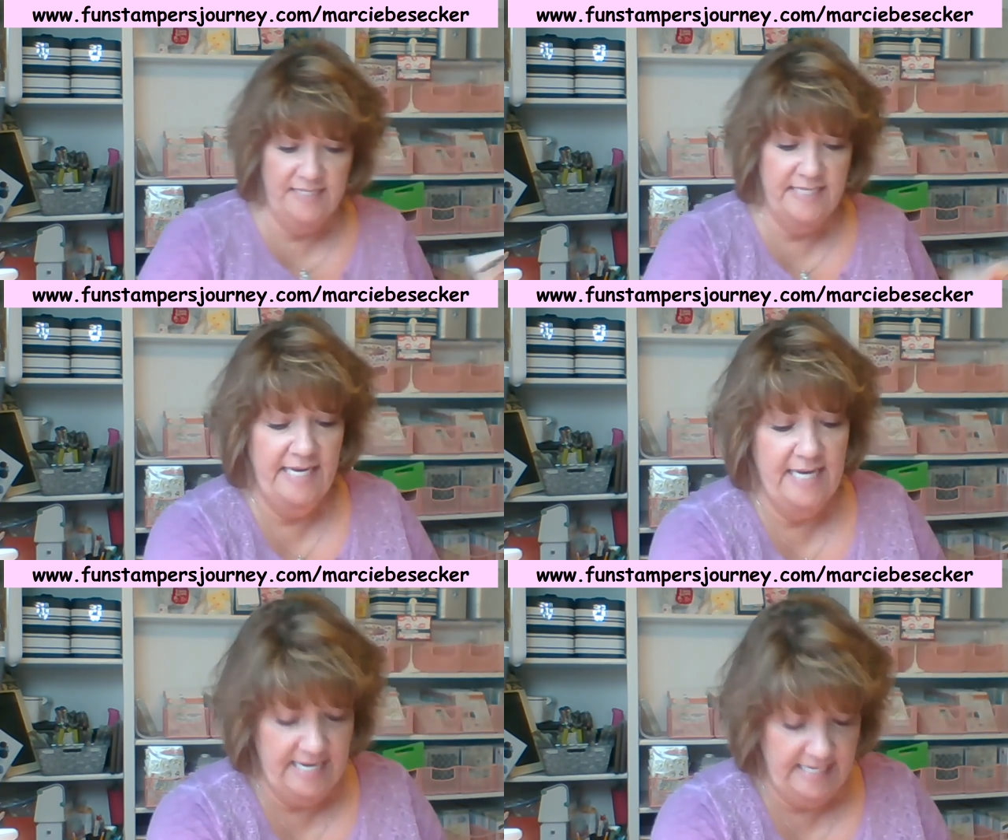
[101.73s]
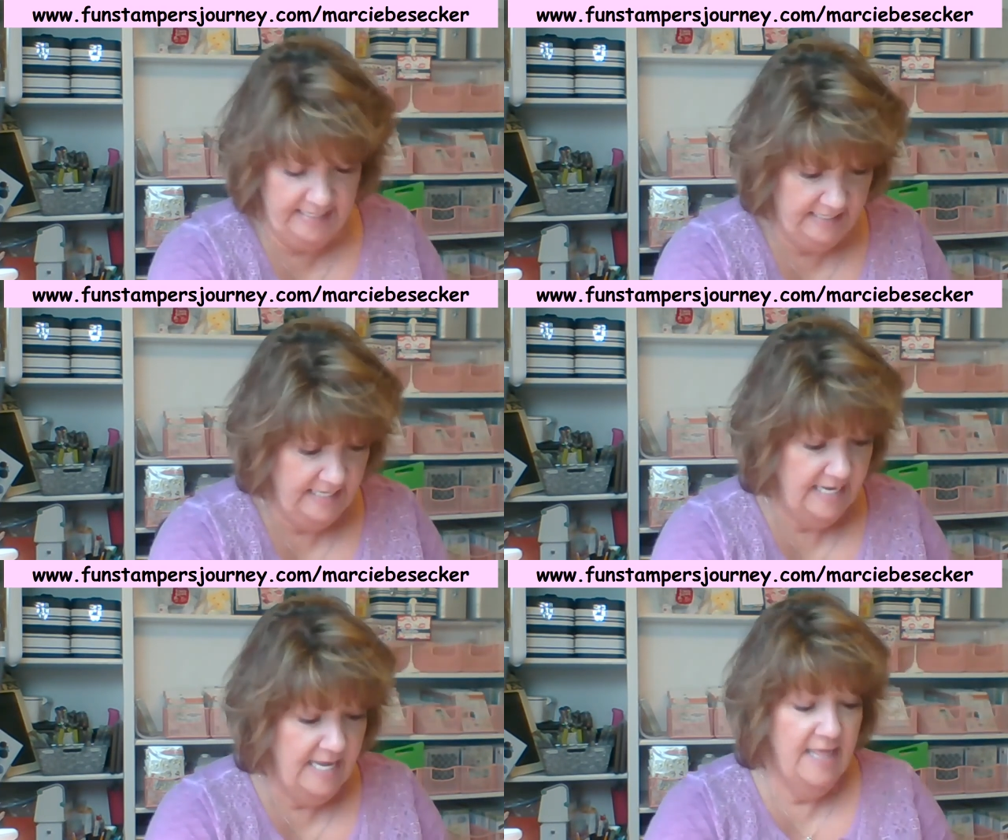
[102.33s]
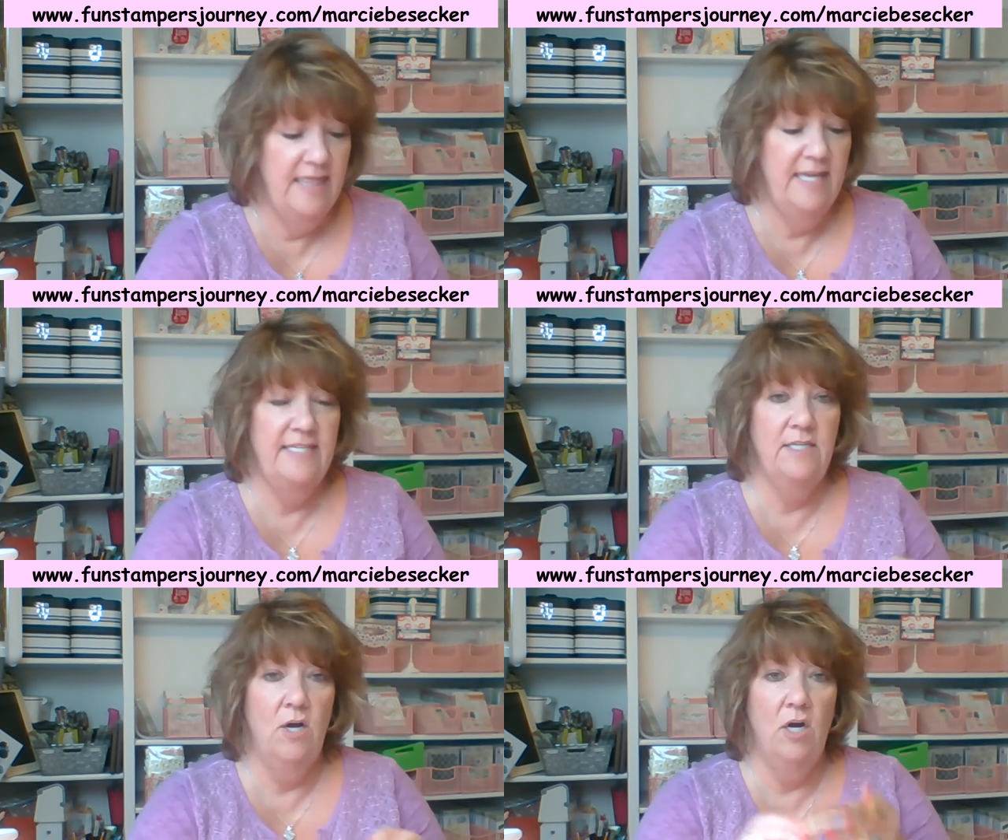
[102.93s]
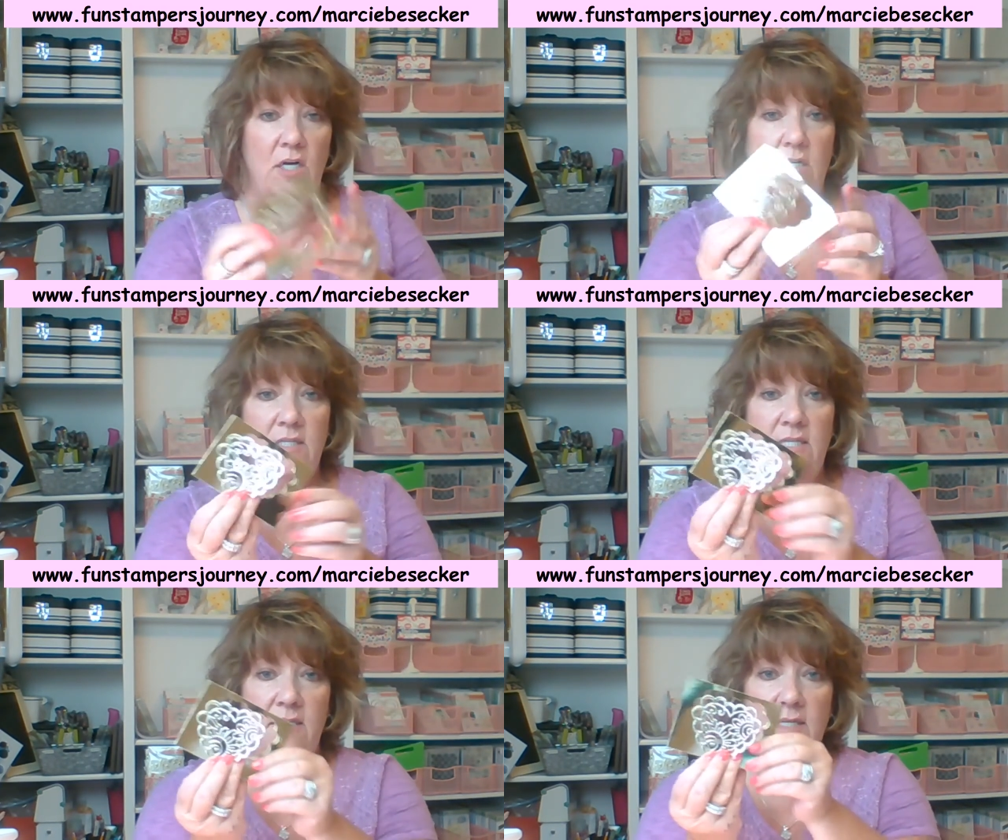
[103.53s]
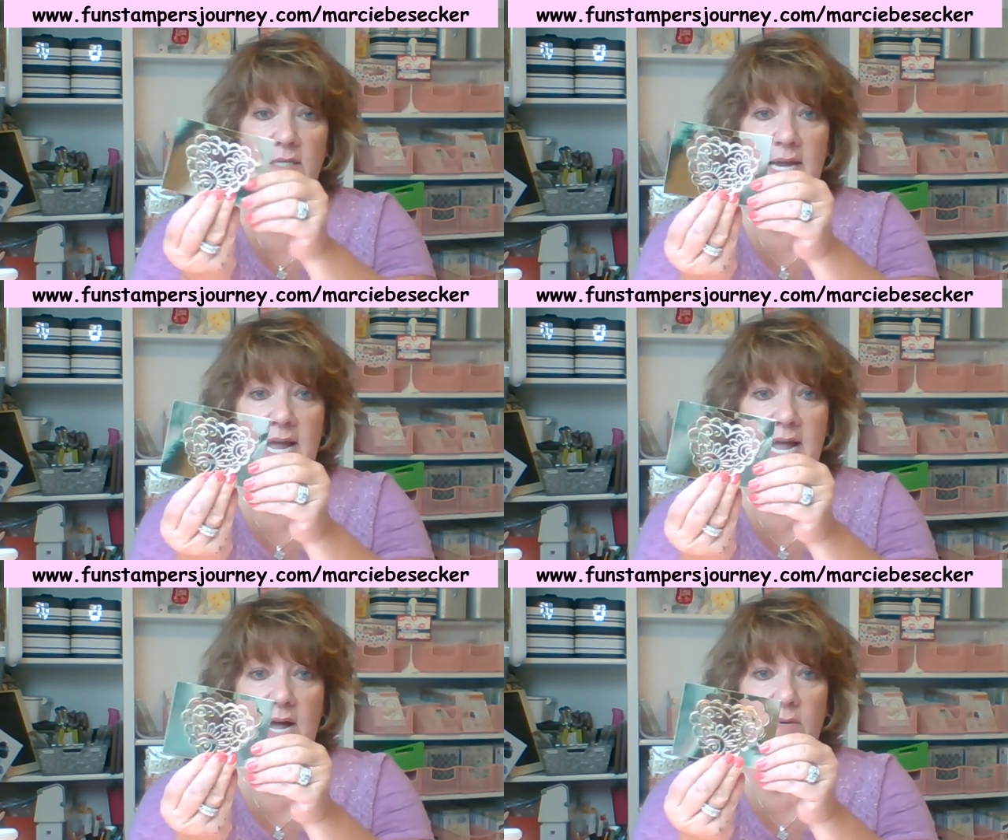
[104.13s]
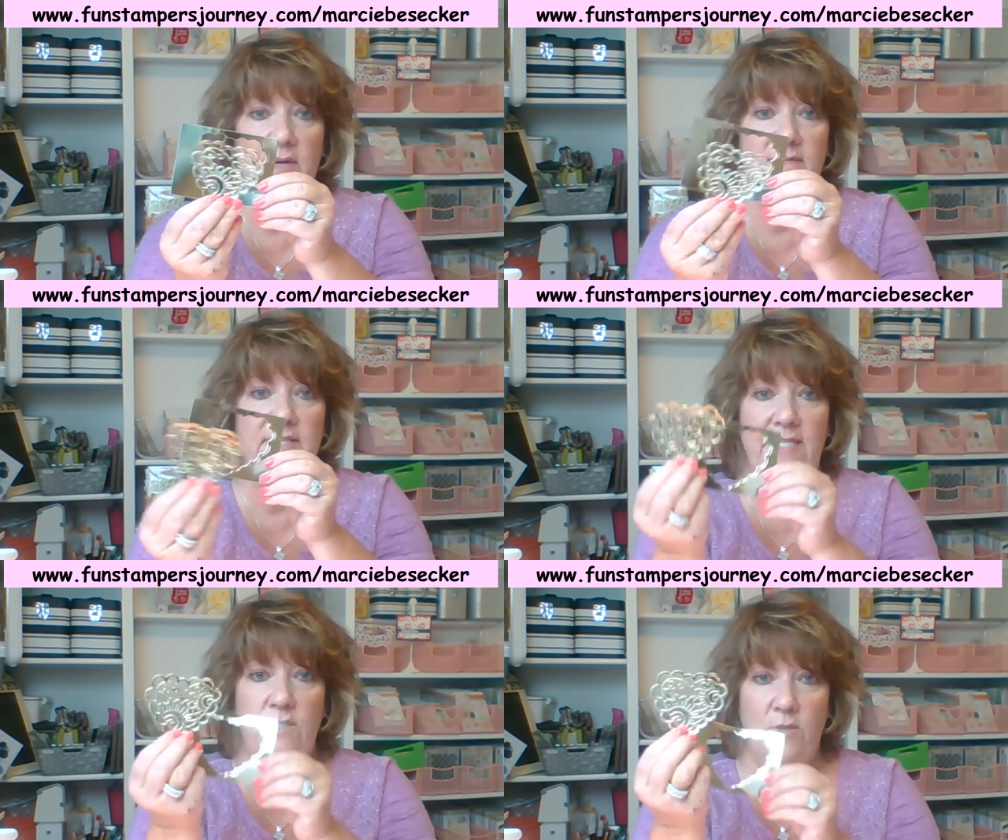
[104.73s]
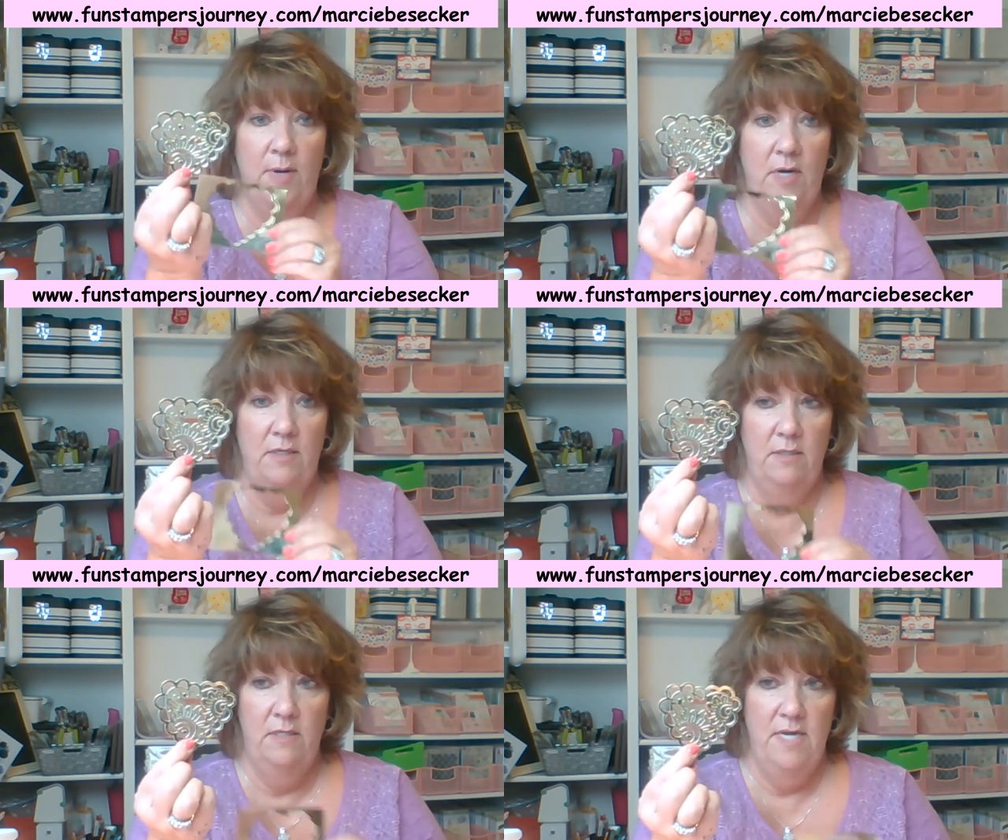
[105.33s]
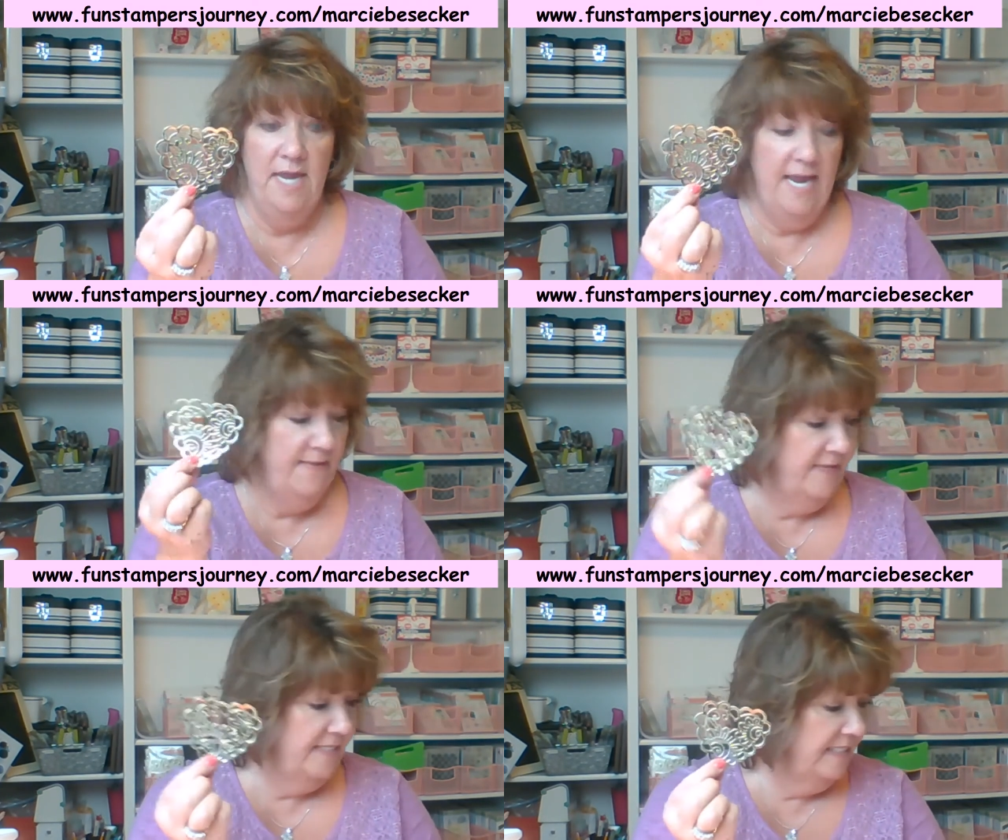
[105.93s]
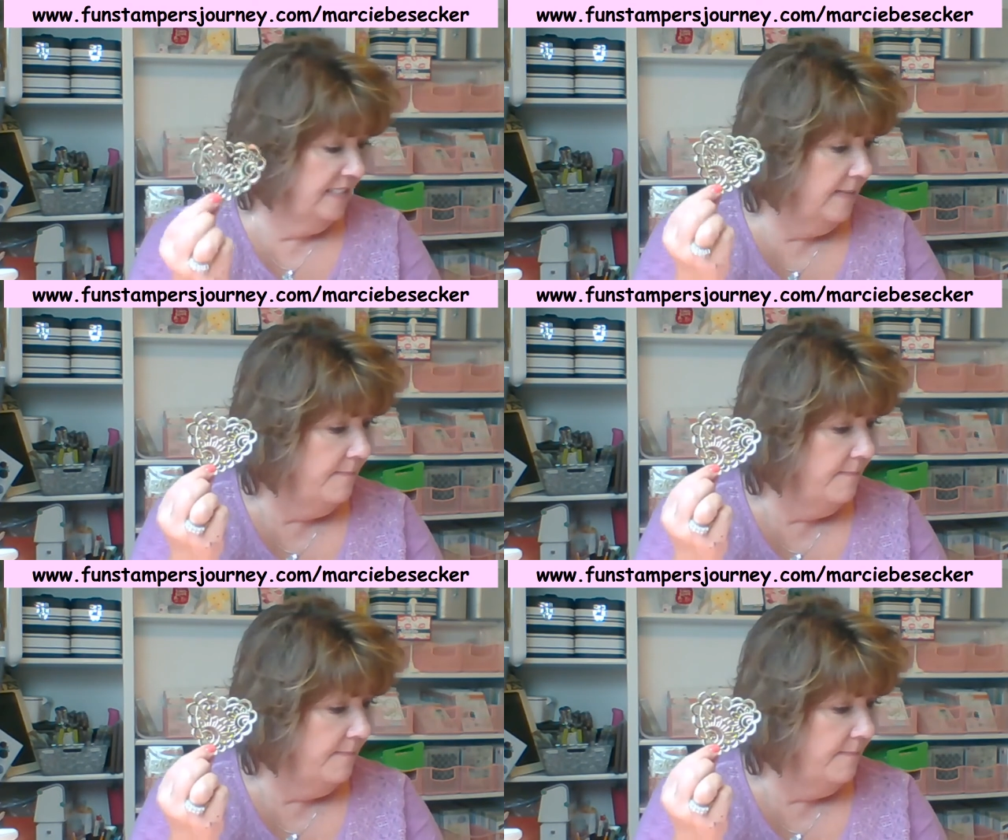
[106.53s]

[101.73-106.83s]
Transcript: is I cut this heart out of the center part. And this is the